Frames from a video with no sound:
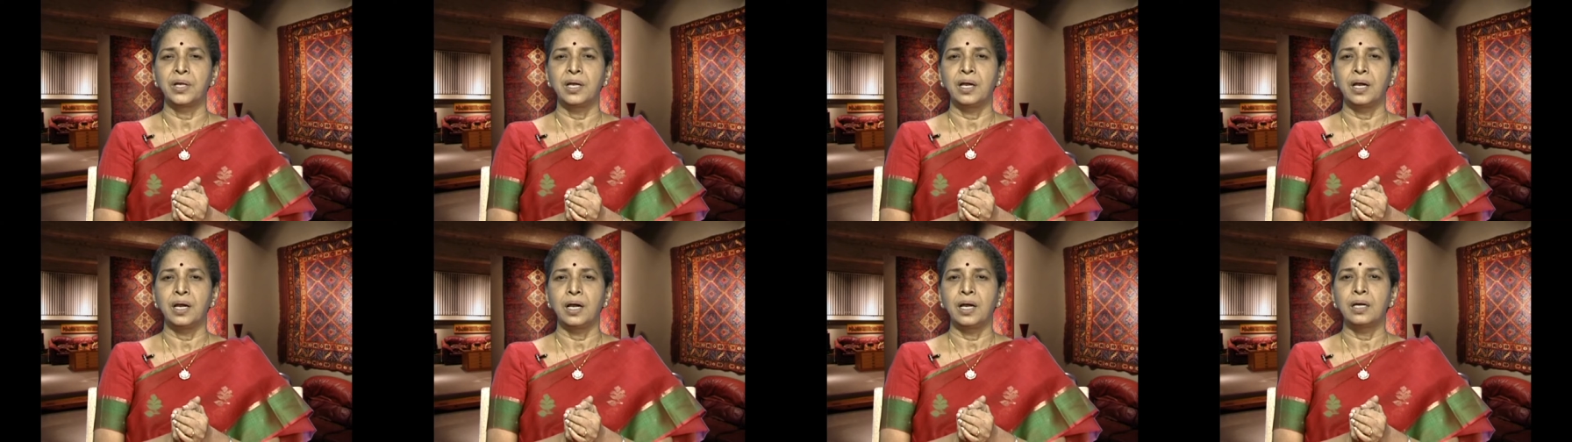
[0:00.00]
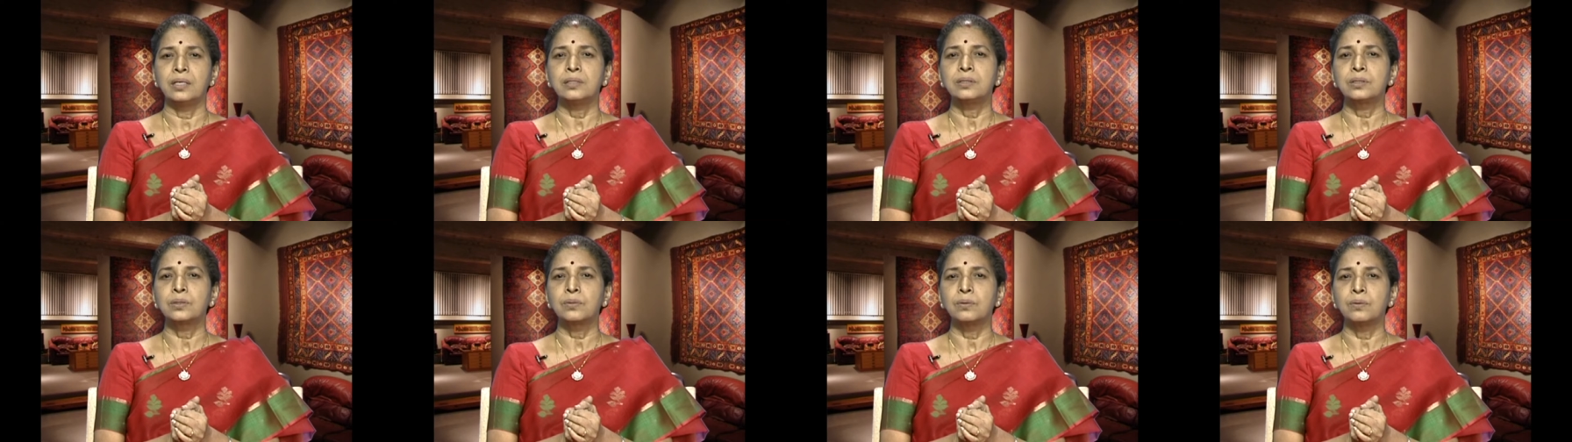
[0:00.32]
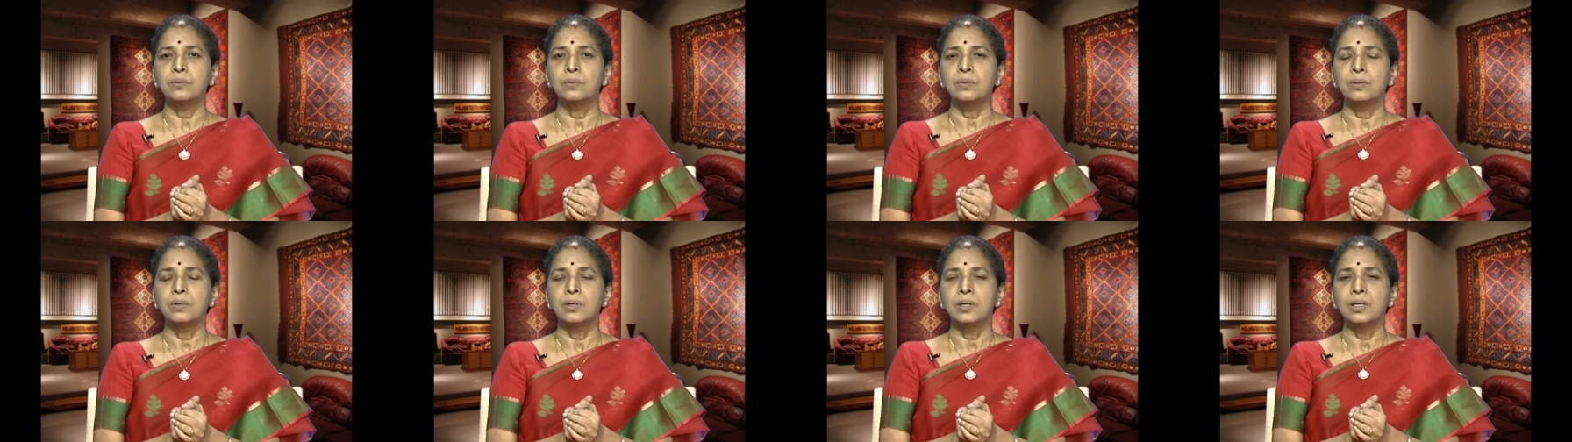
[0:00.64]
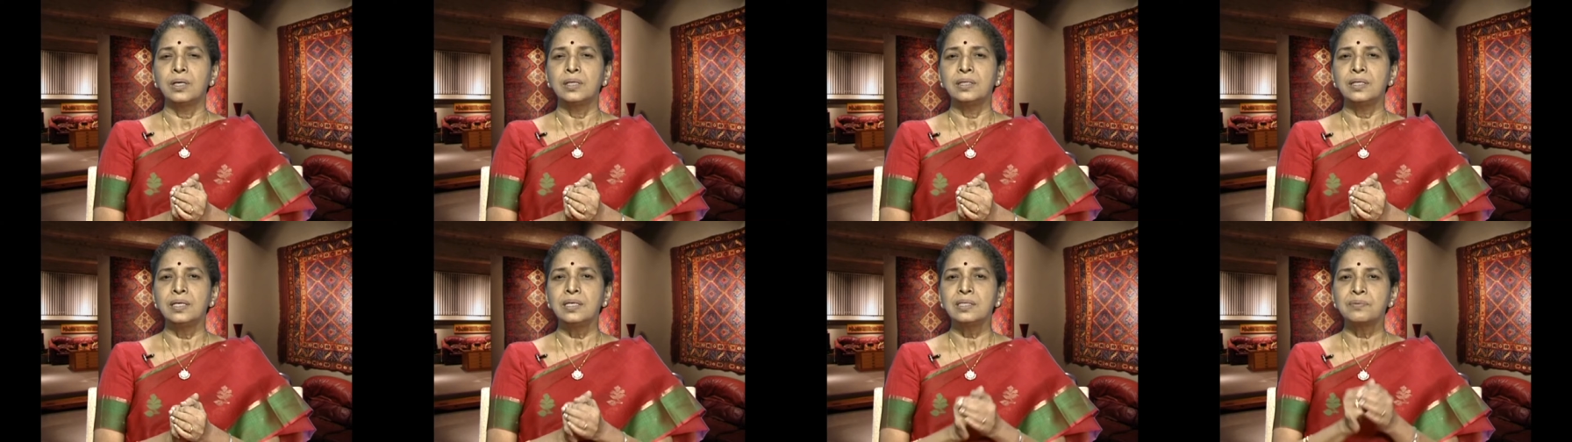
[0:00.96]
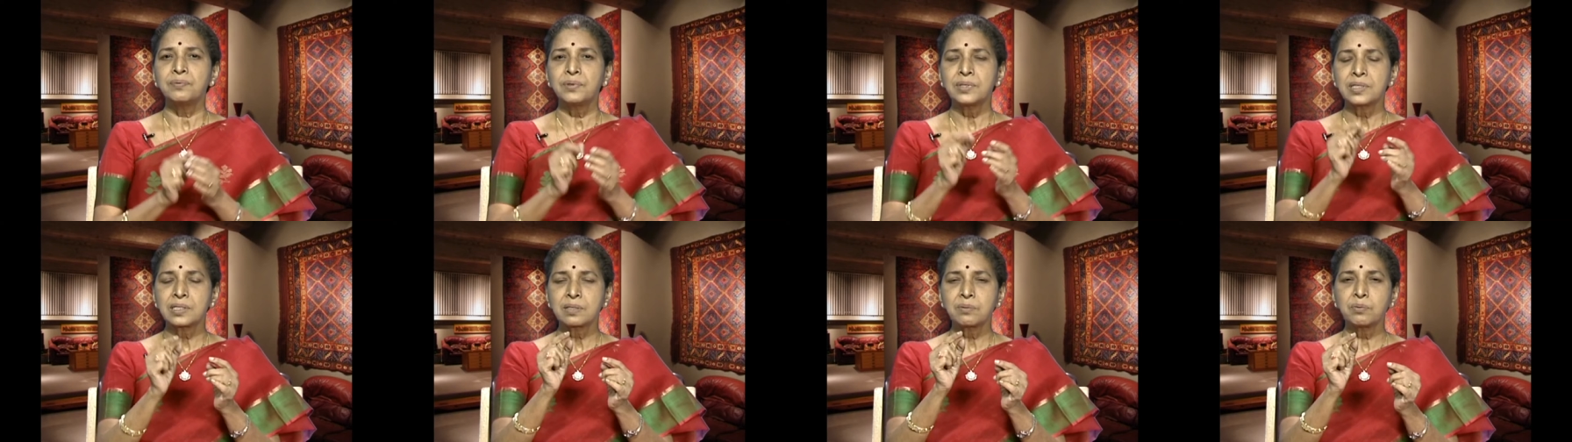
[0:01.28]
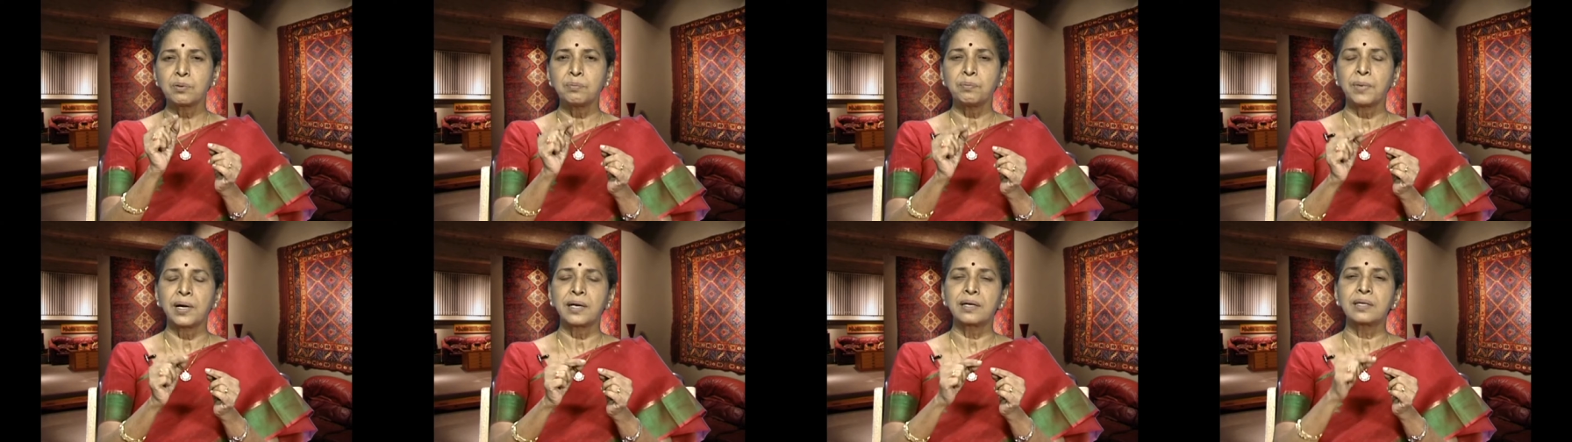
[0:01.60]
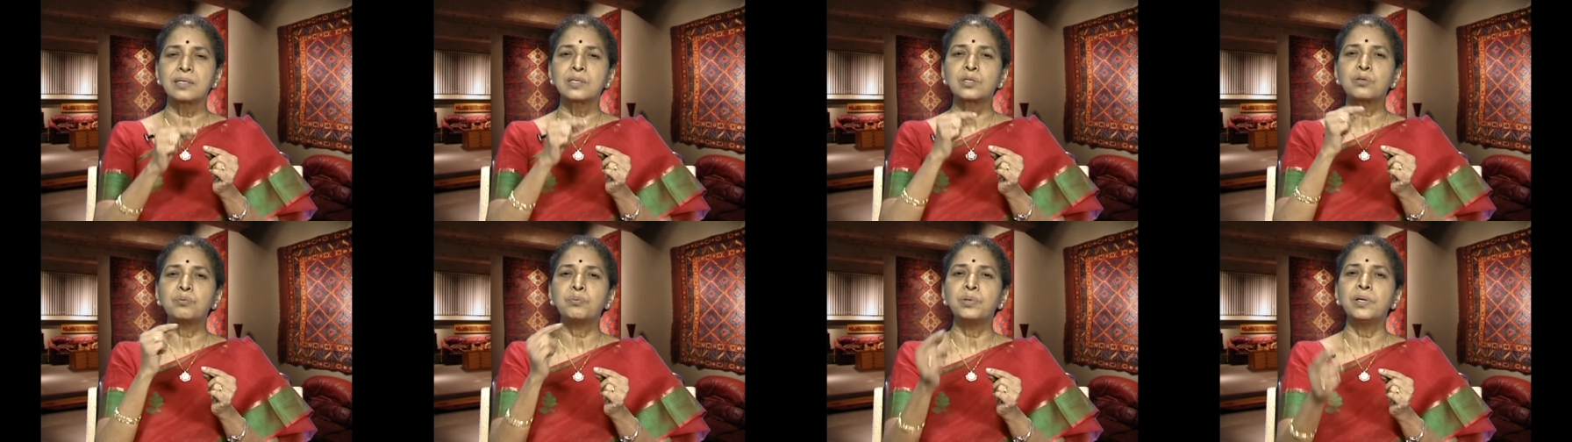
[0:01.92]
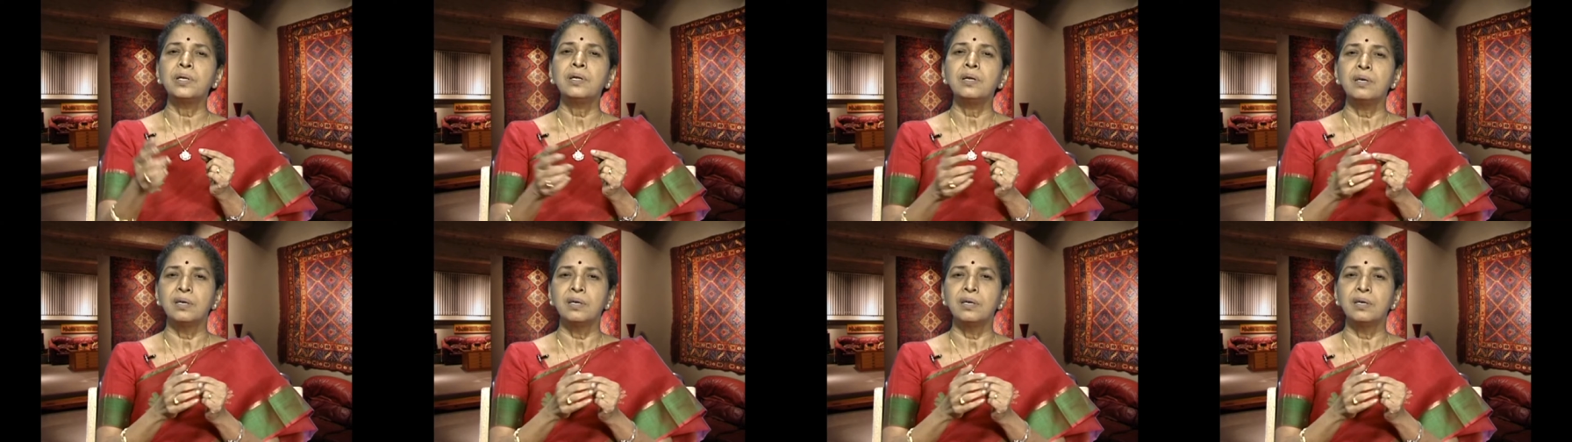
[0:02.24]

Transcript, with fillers: and so these vegetable matter should be